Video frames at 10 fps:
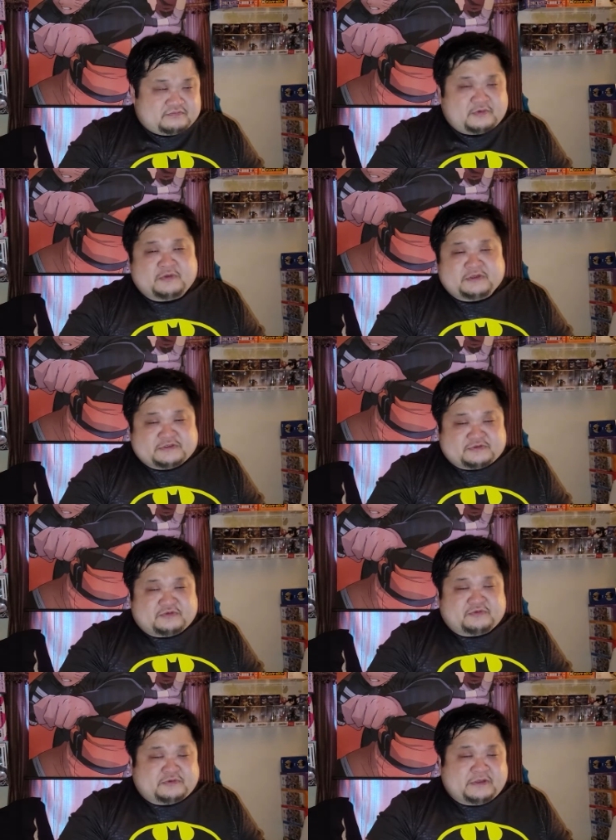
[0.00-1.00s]
the riddles
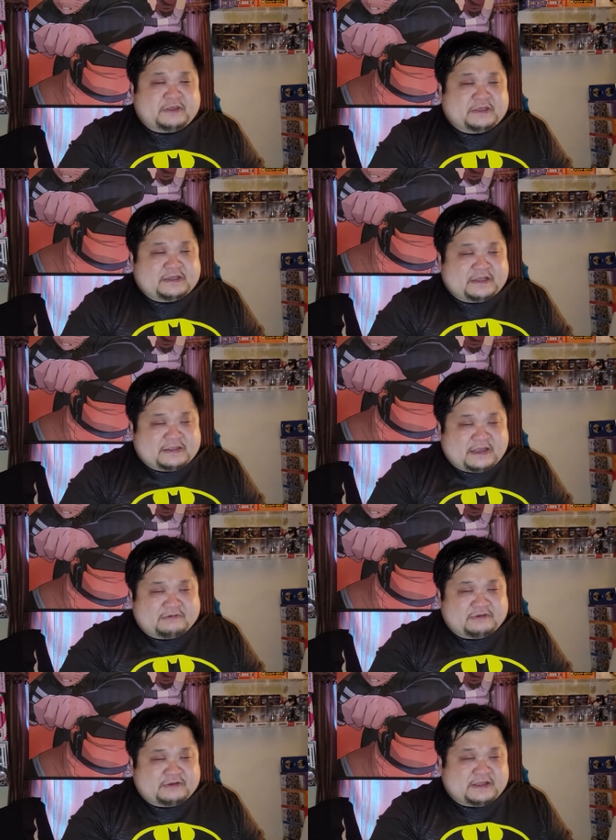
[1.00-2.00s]
were really good. I
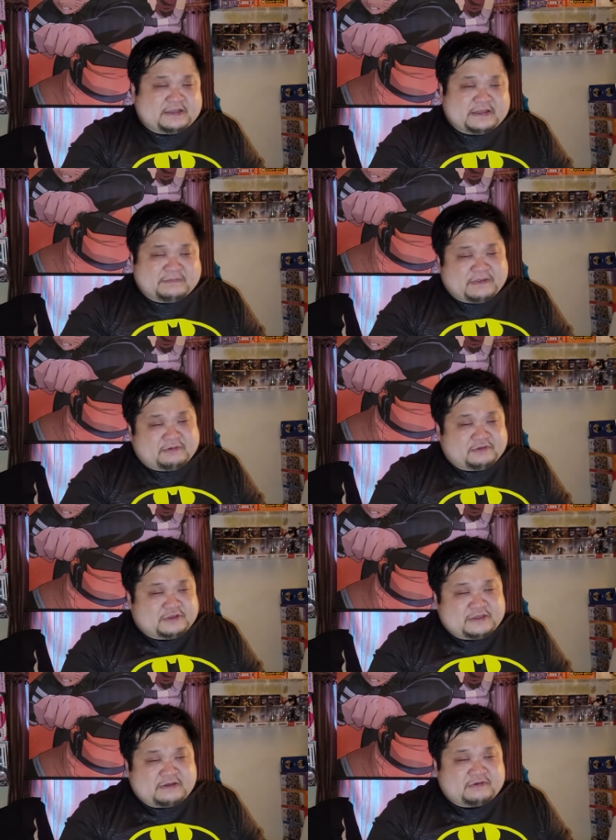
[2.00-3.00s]
really liked it. I'm not really
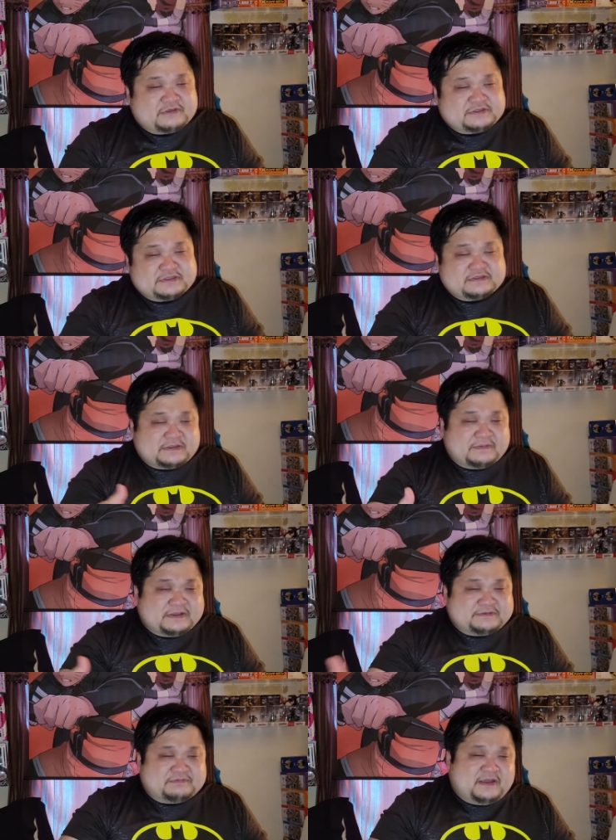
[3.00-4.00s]
good at riddles, so them
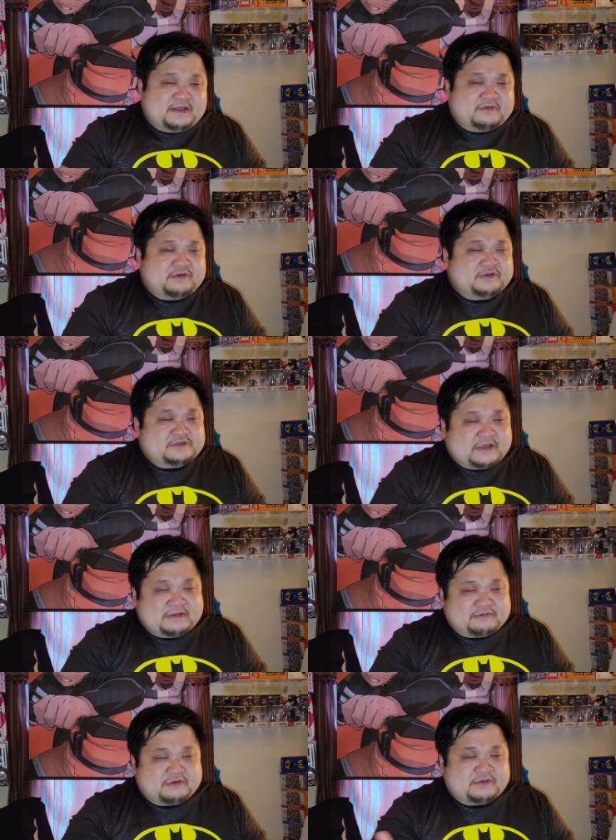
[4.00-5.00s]
explaining the riddles, I
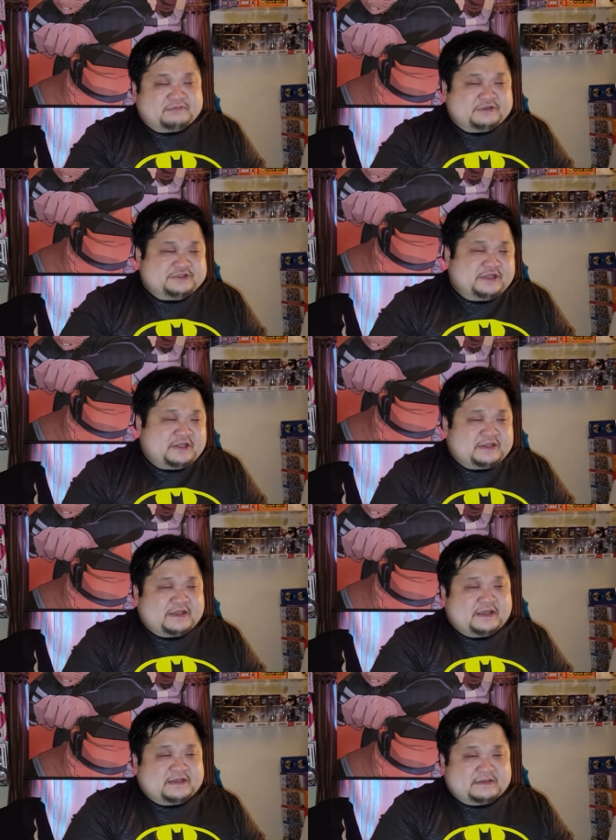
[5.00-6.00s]
really appreciated
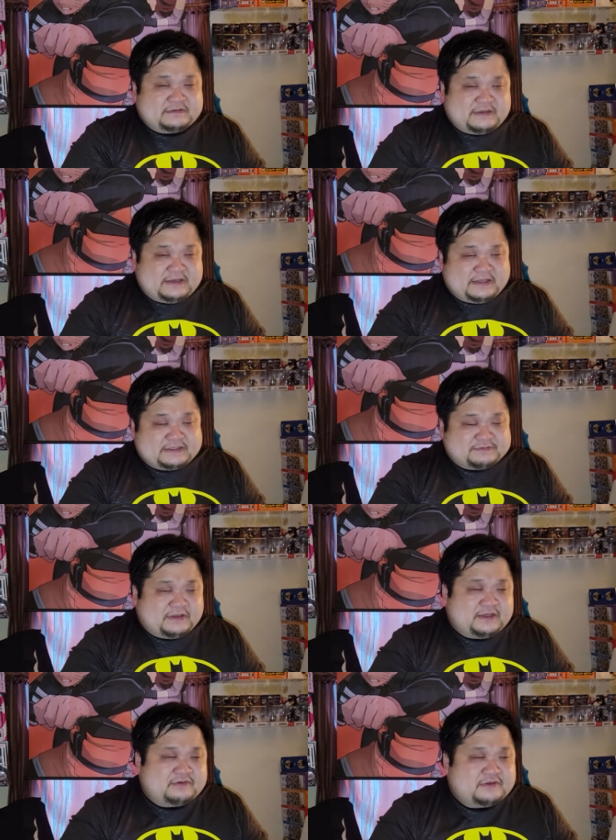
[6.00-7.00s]
that, and
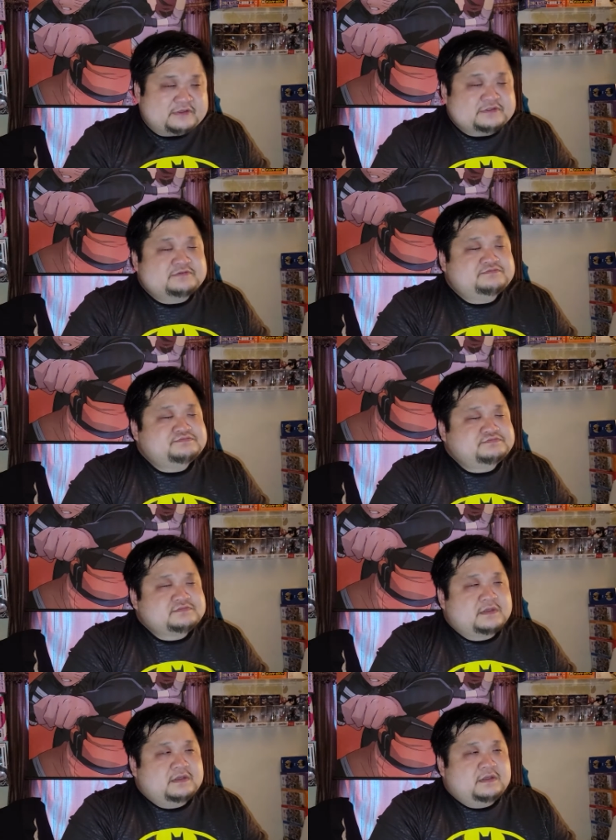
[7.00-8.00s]
explained the riddles.
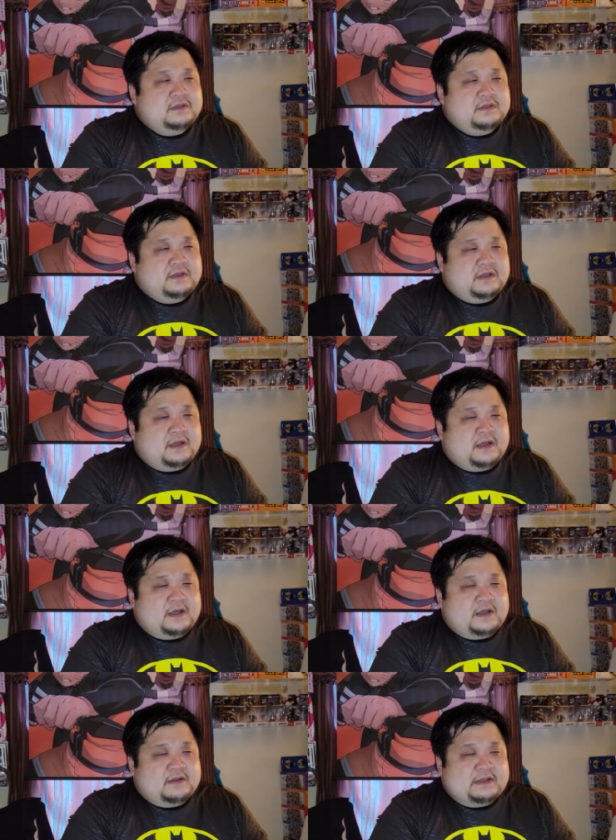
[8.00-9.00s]

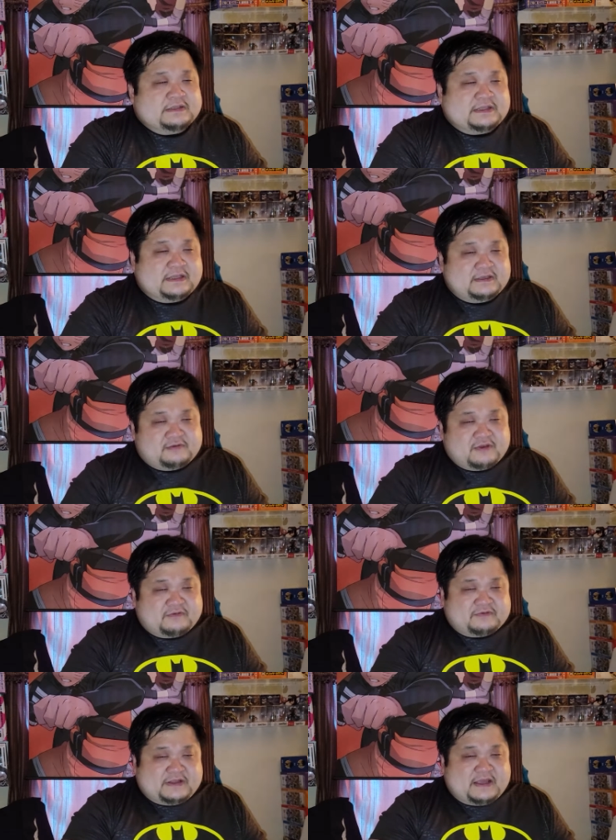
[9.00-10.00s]
I think
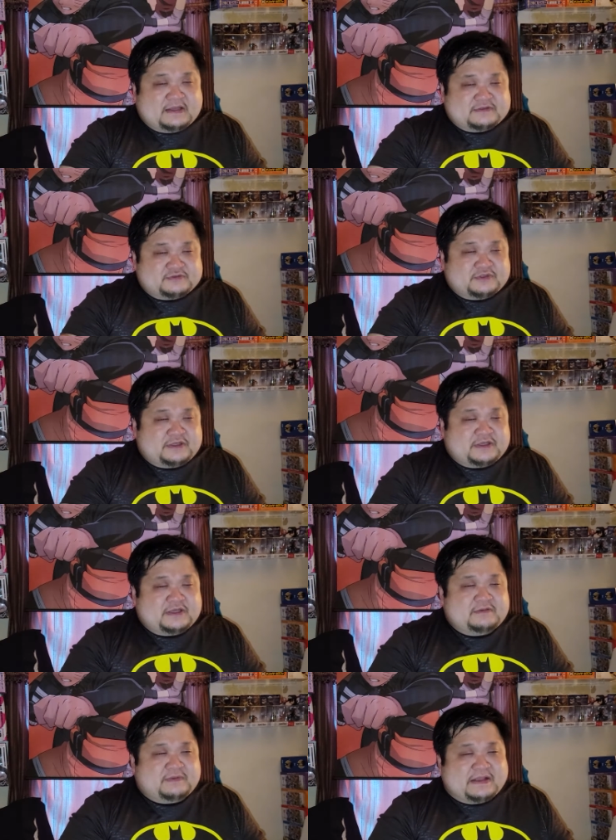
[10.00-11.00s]
whoever they had was really
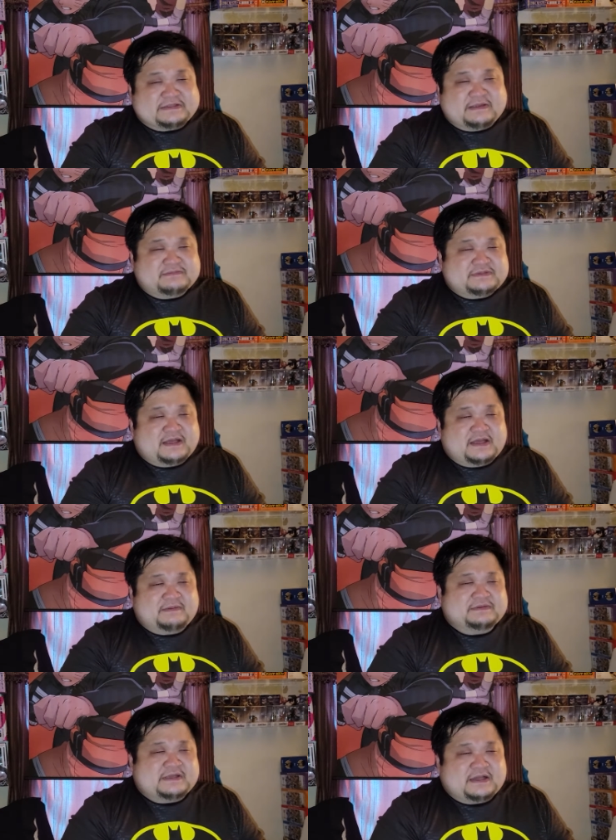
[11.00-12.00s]
good, but at the same
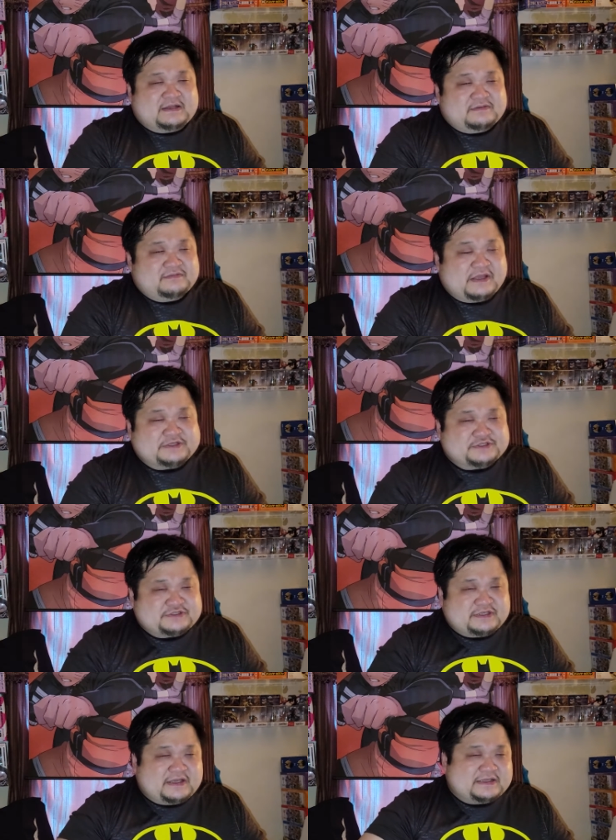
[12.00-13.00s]
time, it's kind of
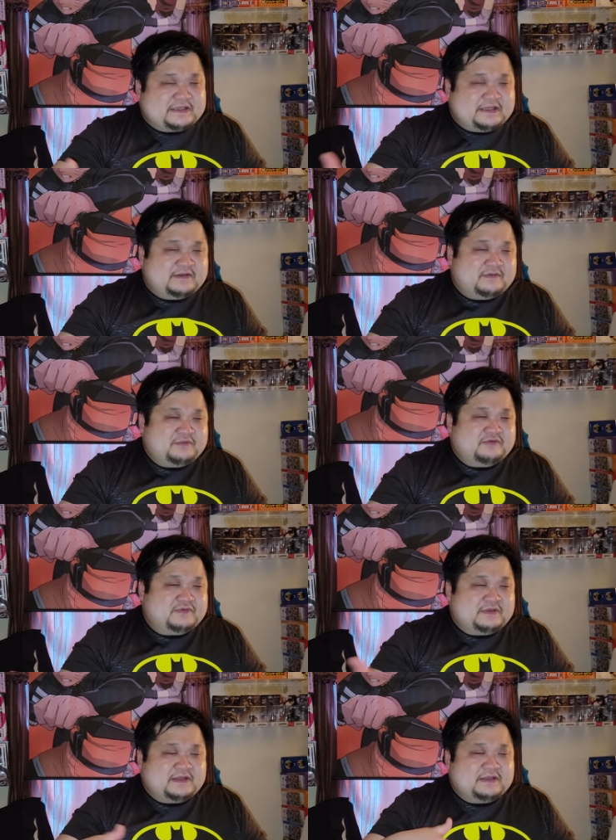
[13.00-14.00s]
interesting at the end of the
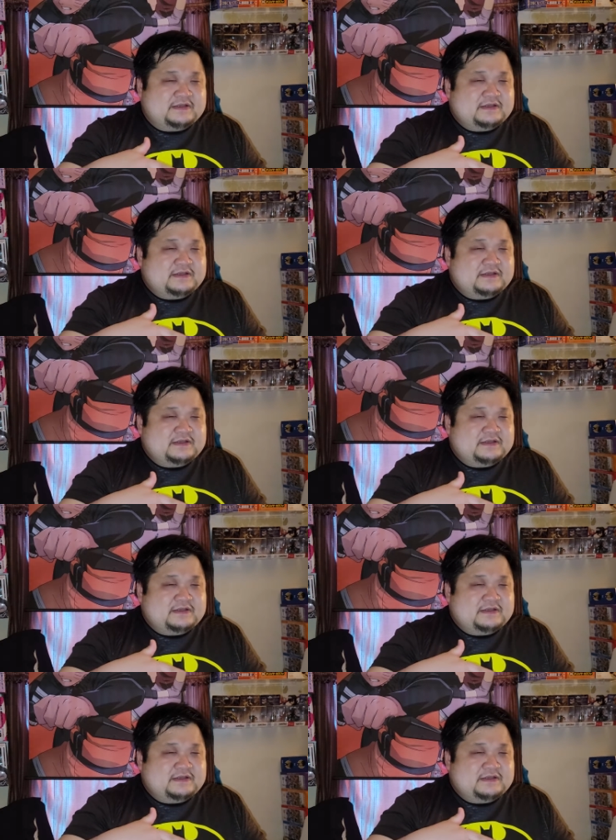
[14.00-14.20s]
movie that